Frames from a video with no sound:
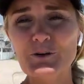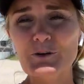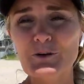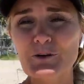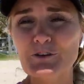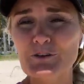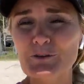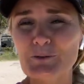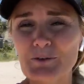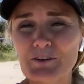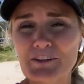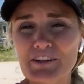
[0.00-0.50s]

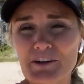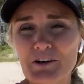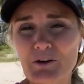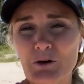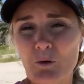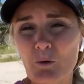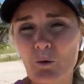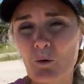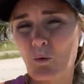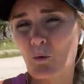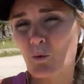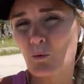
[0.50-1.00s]
do a
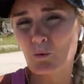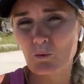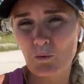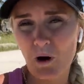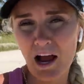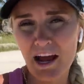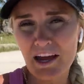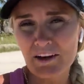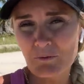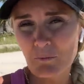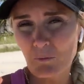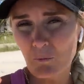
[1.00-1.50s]
little
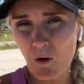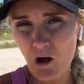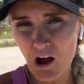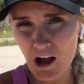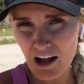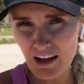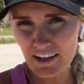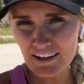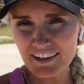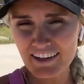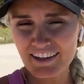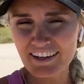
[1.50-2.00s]
run
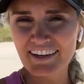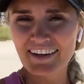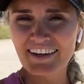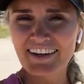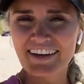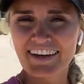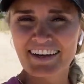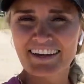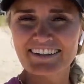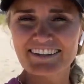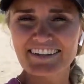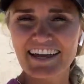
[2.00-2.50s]
walk
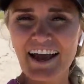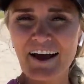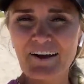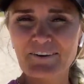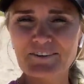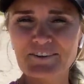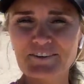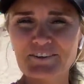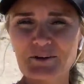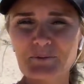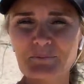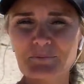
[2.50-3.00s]
down
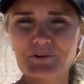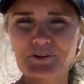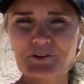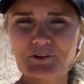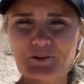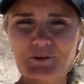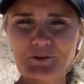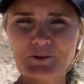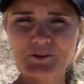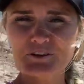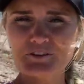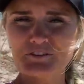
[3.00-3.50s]
to the
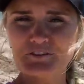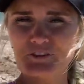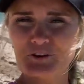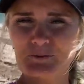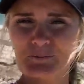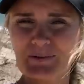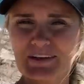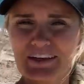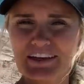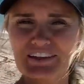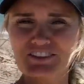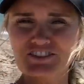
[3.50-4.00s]
beautiful
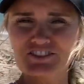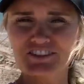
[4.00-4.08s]
beach.